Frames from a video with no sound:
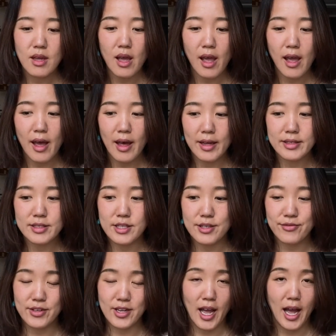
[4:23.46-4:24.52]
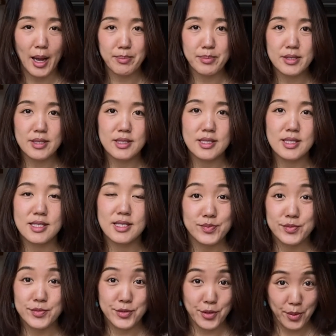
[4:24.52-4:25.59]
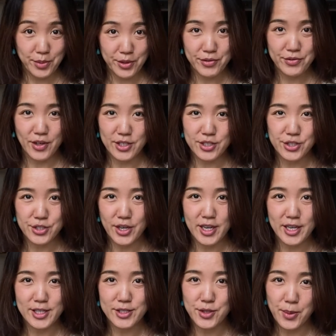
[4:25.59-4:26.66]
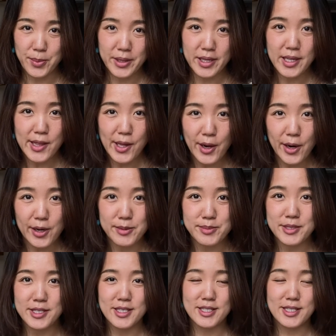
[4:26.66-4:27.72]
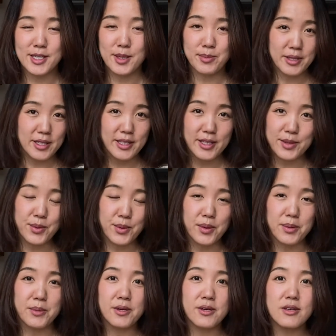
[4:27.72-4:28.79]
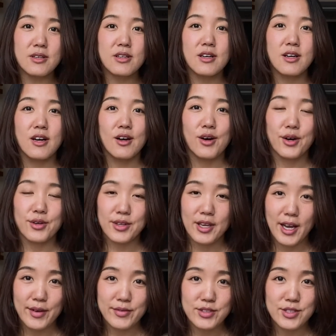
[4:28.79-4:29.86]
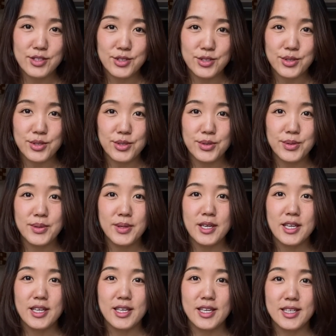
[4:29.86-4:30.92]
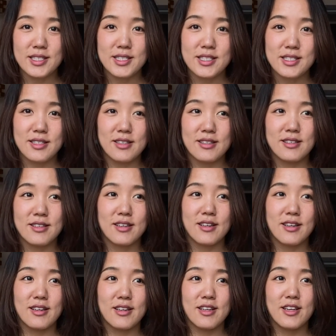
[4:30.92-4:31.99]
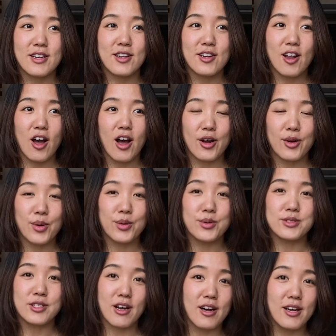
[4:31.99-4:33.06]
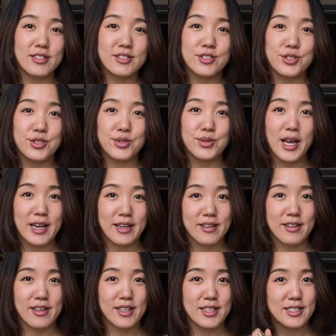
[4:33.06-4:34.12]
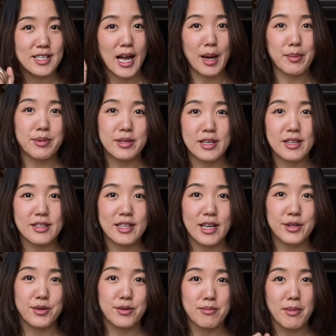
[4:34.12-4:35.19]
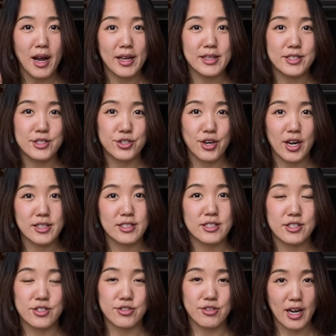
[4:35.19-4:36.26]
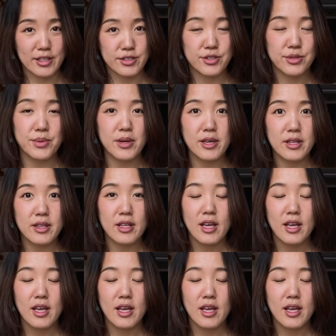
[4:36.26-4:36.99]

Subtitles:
And if it happens, don't be frustrated, don't be alarmed. It's completely normal. All you have to do is to not hold on to anything that's happening that your mind is trying to distract you with,